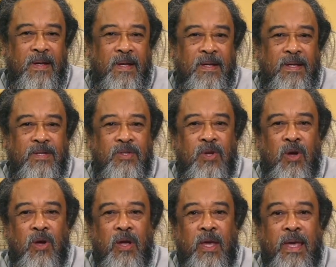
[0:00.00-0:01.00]
It is
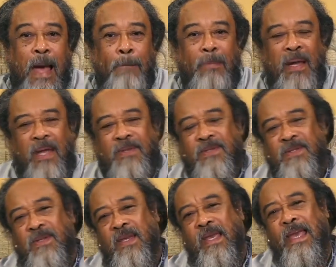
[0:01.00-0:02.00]
your
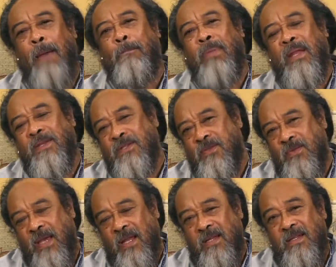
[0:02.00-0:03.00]
gapless
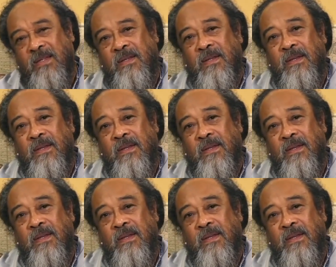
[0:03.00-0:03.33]
reality,